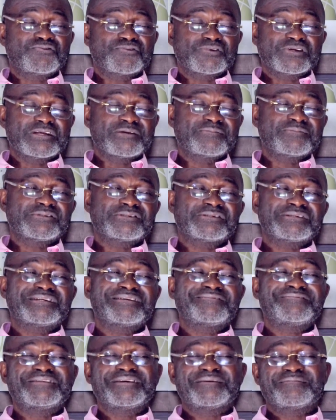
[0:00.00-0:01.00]
do for them
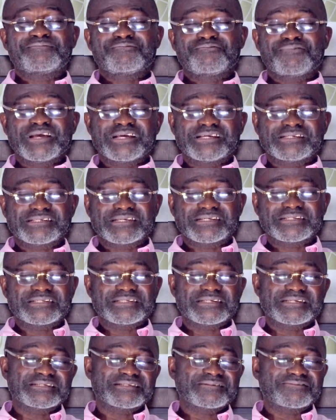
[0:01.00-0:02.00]
is give them weak
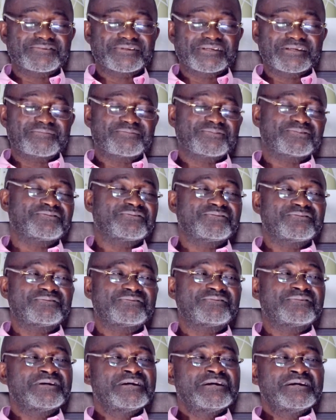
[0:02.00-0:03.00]
sentence for them to
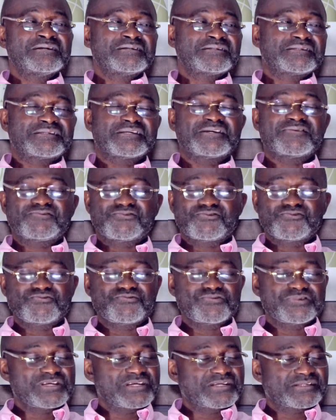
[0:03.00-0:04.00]
go serve
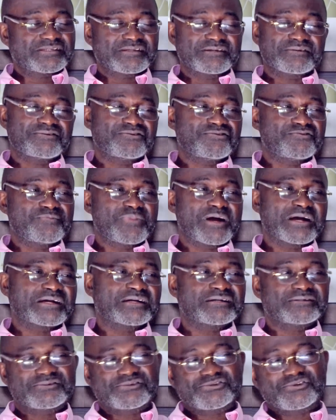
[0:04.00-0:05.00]
2 years and go
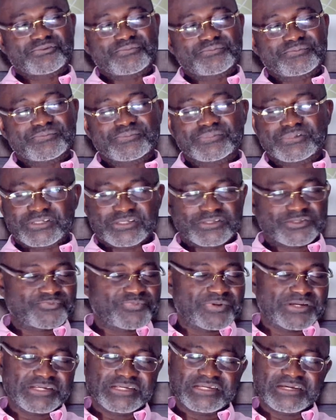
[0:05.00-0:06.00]
back to
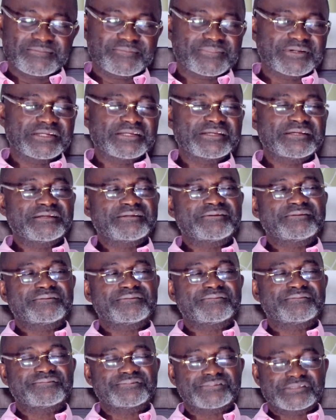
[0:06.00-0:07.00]
spend their money
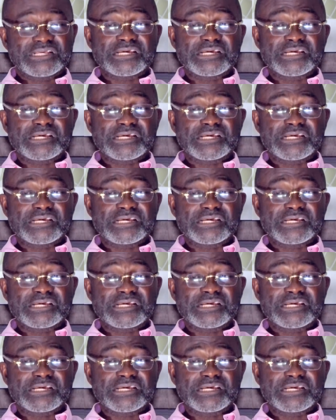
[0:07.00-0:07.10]
and all